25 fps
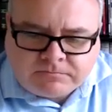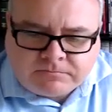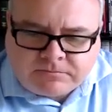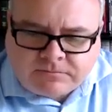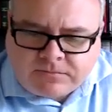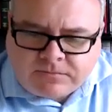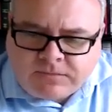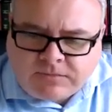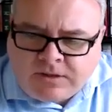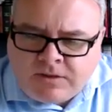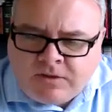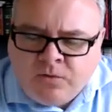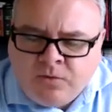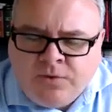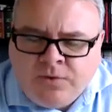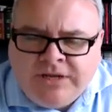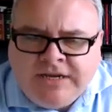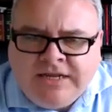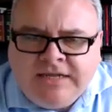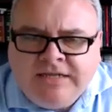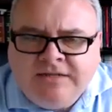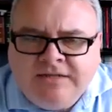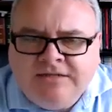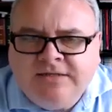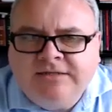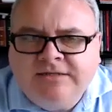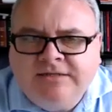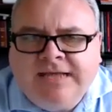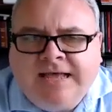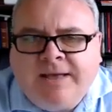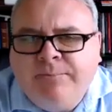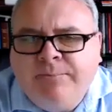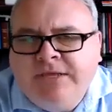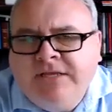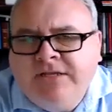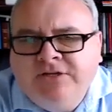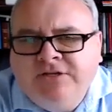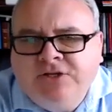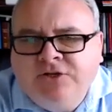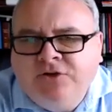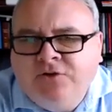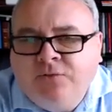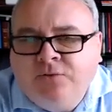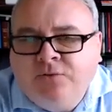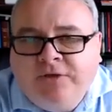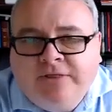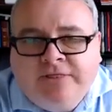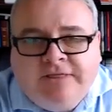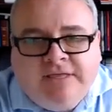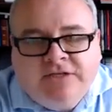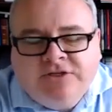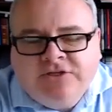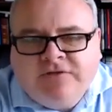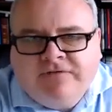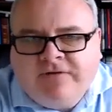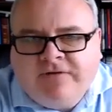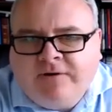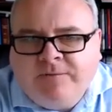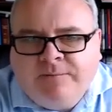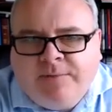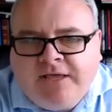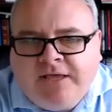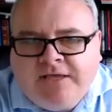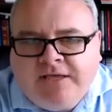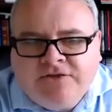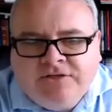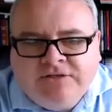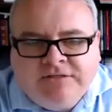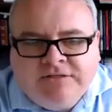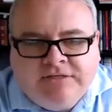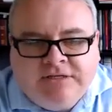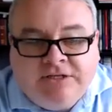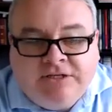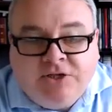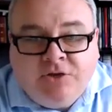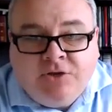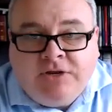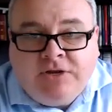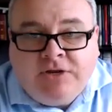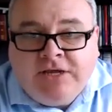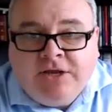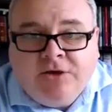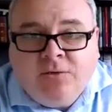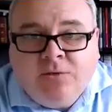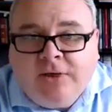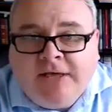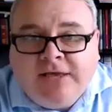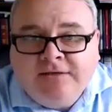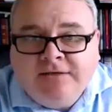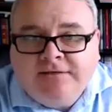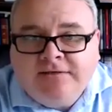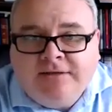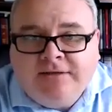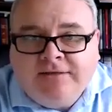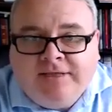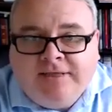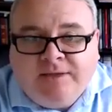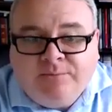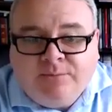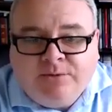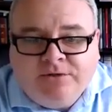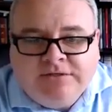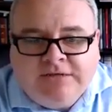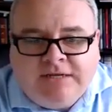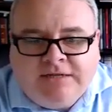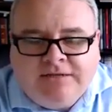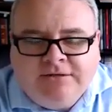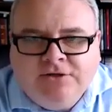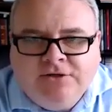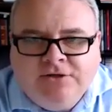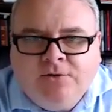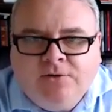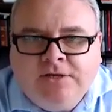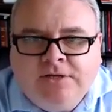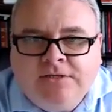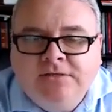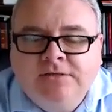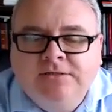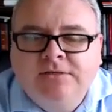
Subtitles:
we need to tap into with each of our patients in unique ways that they present to us.